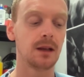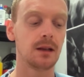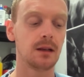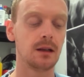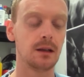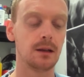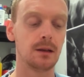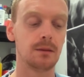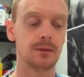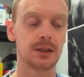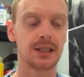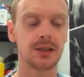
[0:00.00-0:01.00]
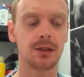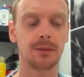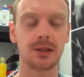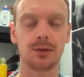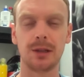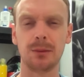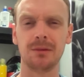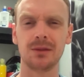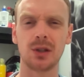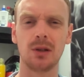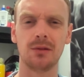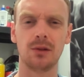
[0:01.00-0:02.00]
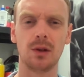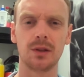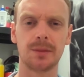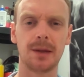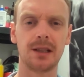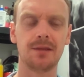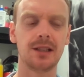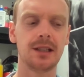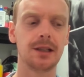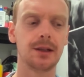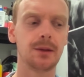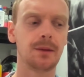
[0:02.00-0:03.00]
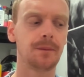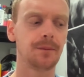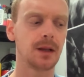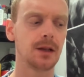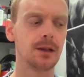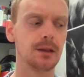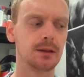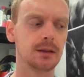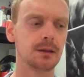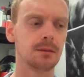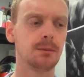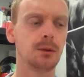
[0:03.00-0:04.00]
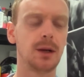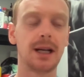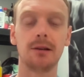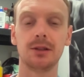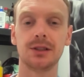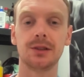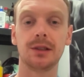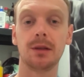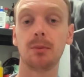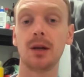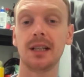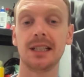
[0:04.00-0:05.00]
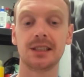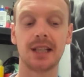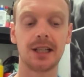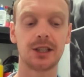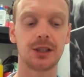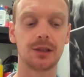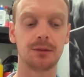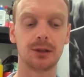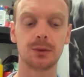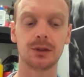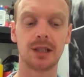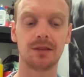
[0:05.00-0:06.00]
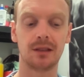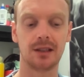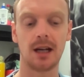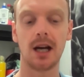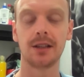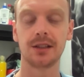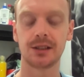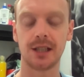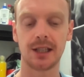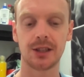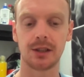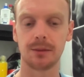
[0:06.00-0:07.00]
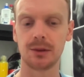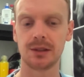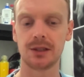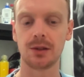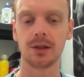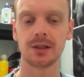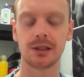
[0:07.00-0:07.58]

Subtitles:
because it took me 3 months overall to make the video, but when I was doing the printing section, which was definitely the hardest section, the most exhausting